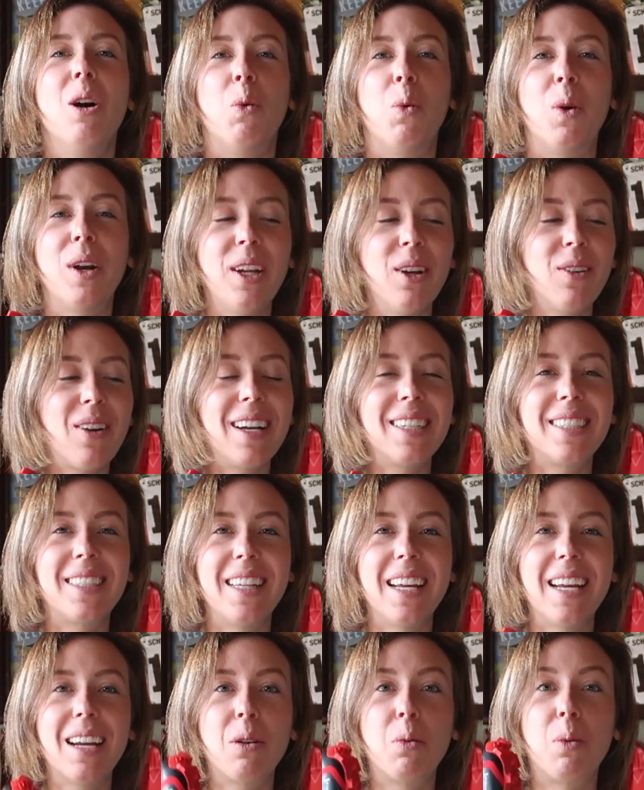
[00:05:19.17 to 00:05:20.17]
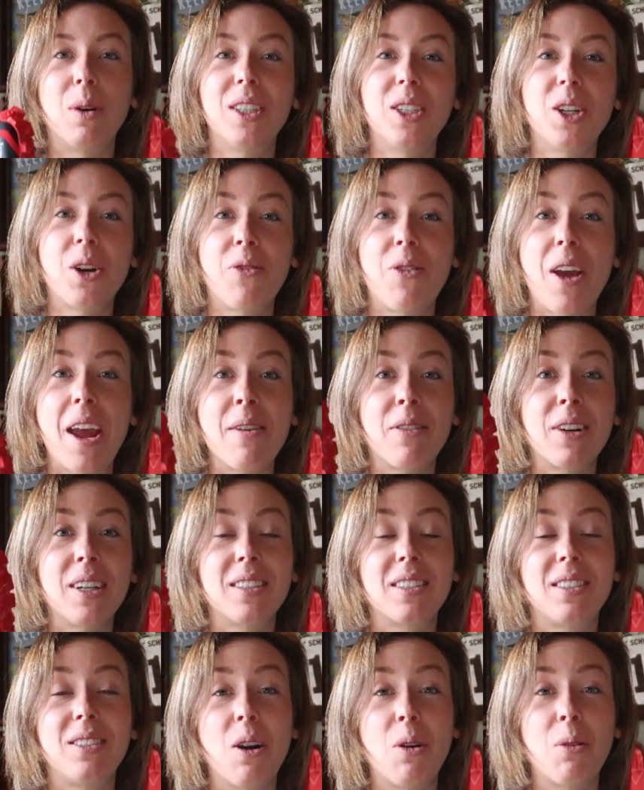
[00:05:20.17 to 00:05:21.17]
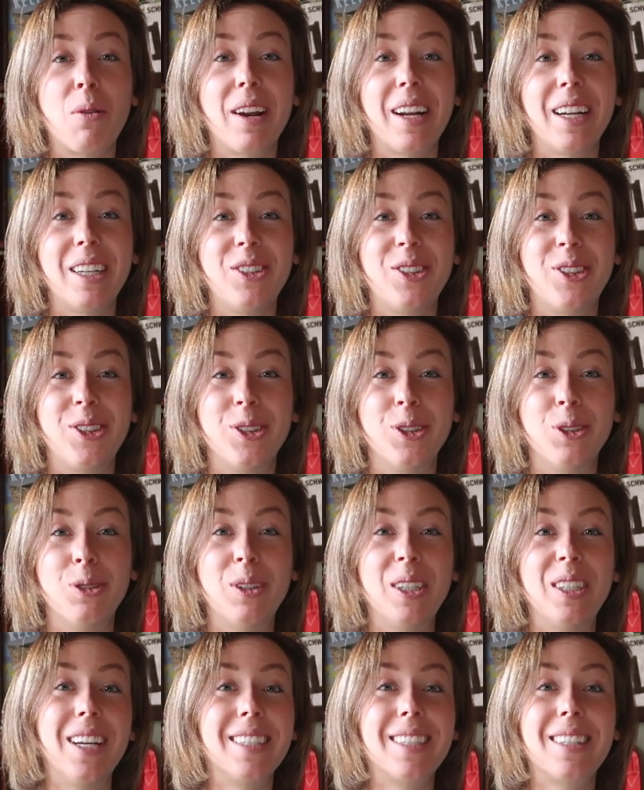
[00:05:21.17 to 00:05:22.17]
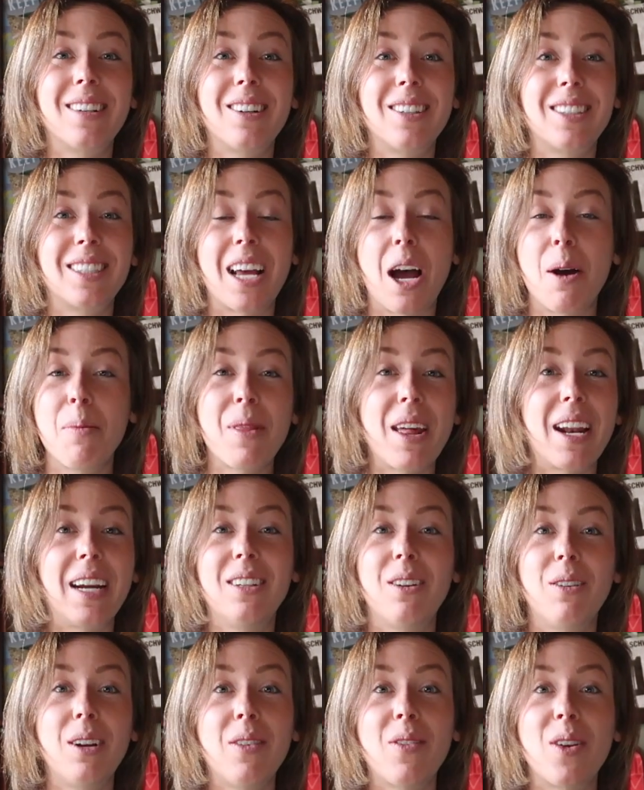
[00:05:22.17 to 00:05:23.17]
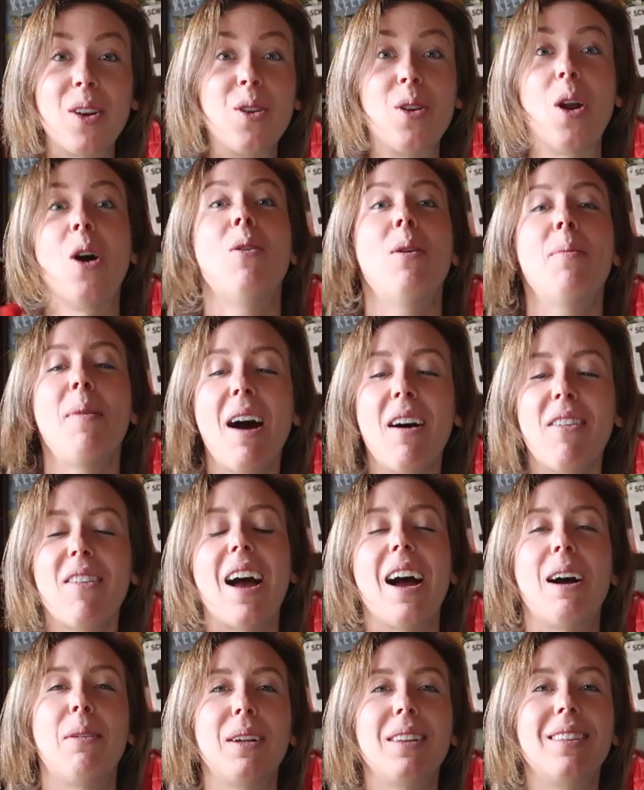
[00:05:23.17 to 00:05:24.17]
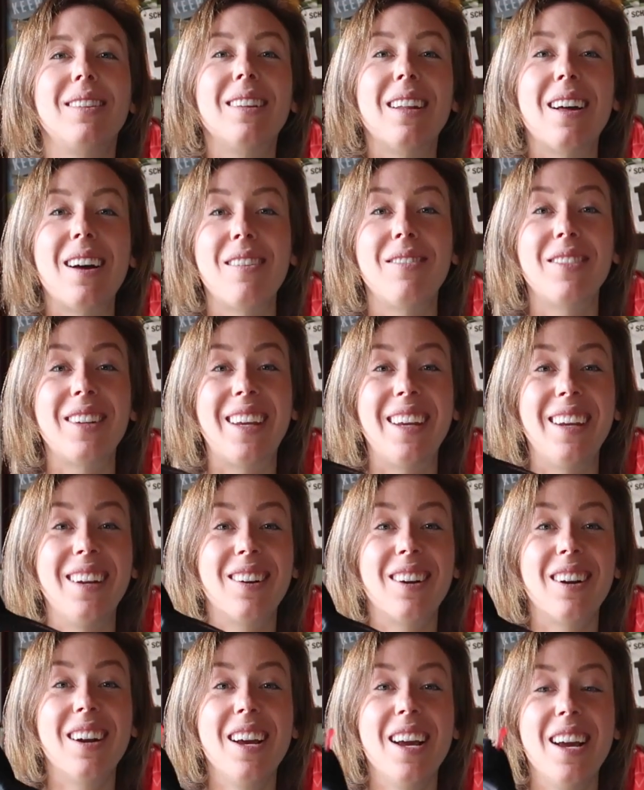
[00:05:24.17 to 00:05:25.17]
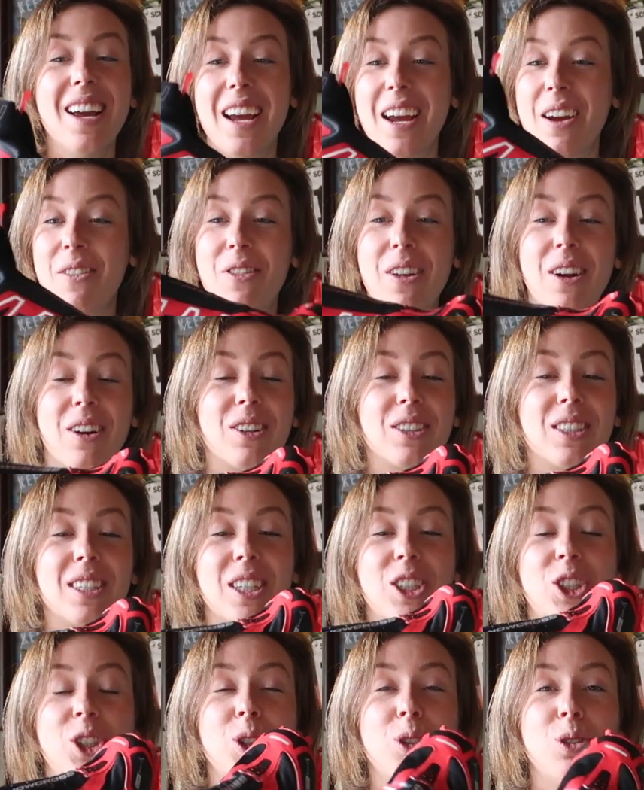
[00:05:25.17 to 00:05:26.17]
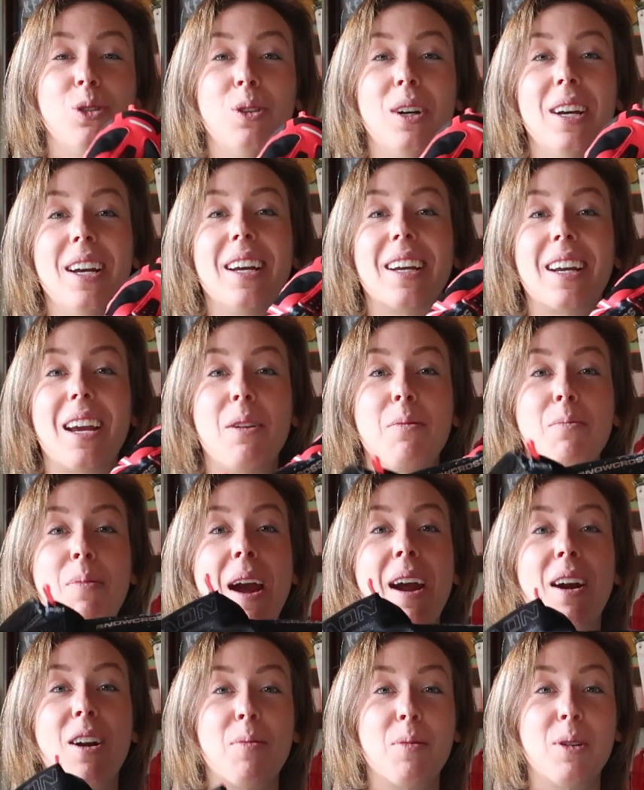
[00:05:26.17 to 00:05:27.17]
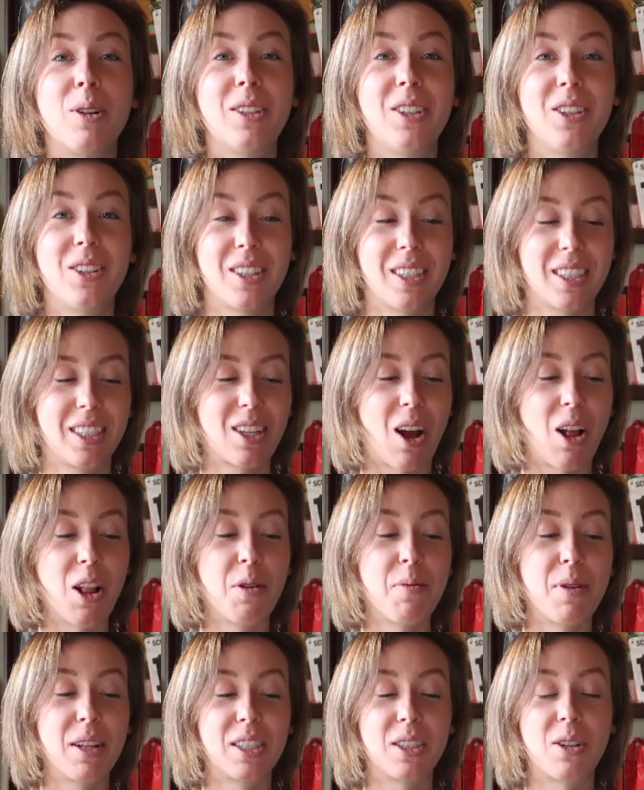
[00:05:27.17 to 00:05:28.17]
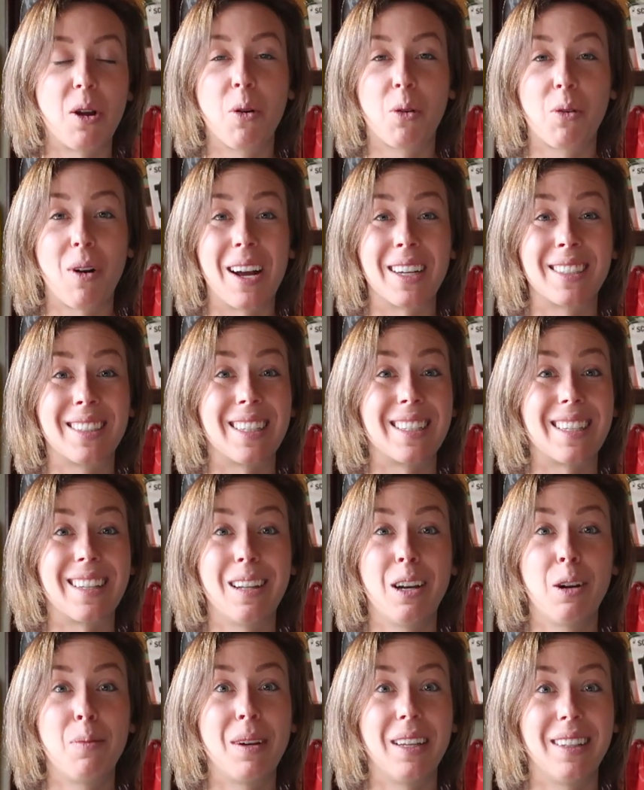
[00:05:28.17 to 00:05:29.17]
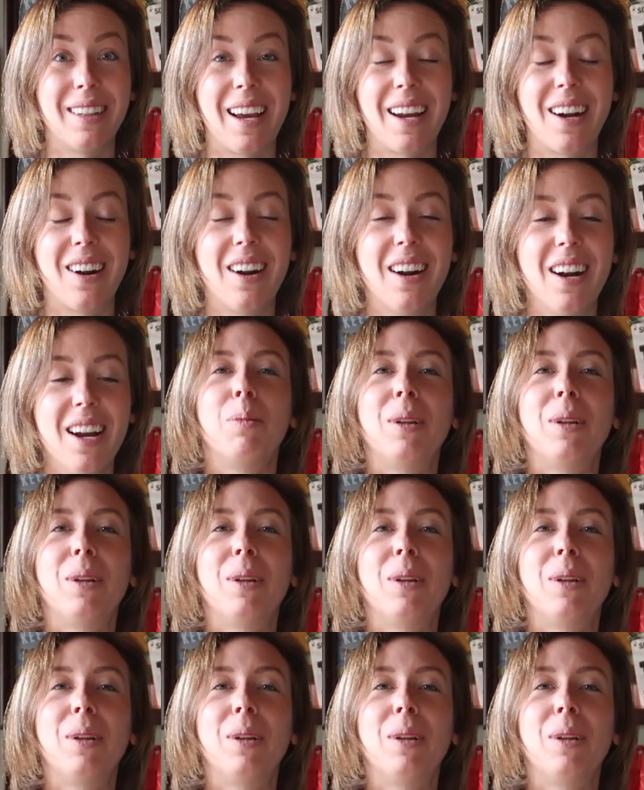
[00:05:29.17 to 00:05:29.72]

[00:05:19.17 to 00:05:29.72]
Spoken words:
What do you guys think? What's your favorite snow running shoe? Is there some that I don't even know about? I would love to hear if there's a shoe comparable to the Salomon Snowcross that's a little bit lighter.